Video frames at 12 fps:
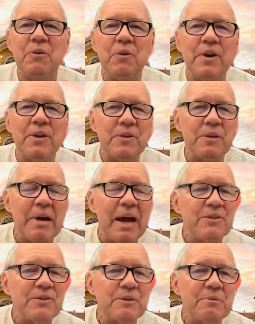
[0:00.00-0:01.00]
Whether the
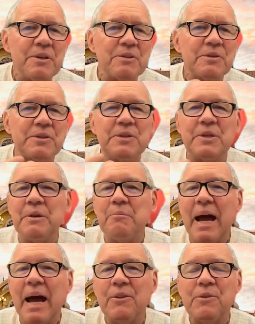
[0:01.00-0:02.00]
master and mistress is in a
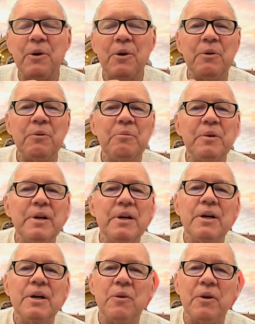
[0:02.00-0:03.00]
bathrobe,
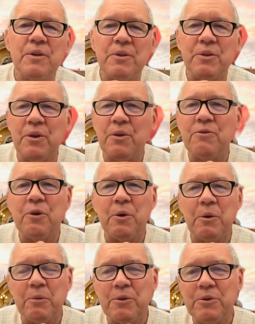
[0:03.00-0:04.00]
whether they're in a
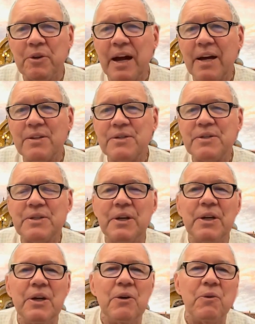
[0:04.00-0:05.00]
formal dress,
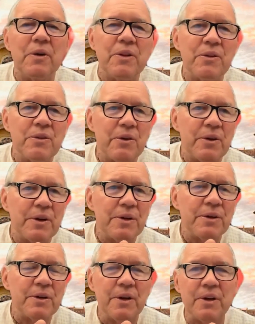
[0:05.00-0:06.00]
whether they're
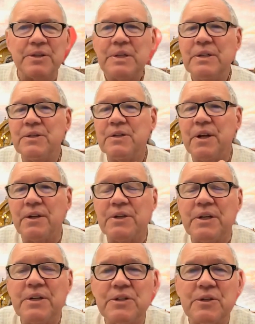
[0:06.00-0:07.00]
in a
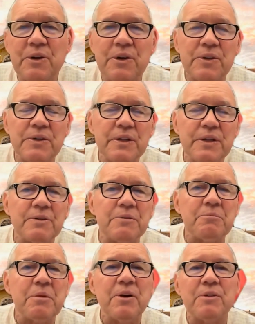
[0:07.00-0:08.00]
t-shirt and a
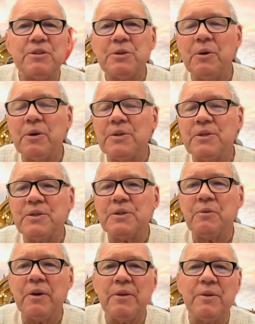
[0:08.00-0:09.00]
pair of shorts,
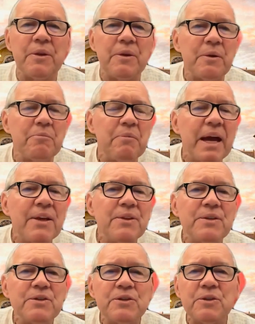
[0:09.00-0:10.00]
whether they're in a
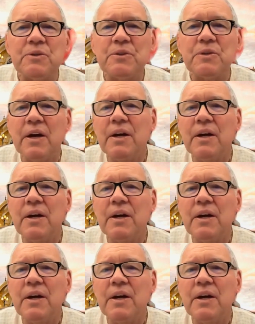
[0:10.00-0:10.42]
bathing suit,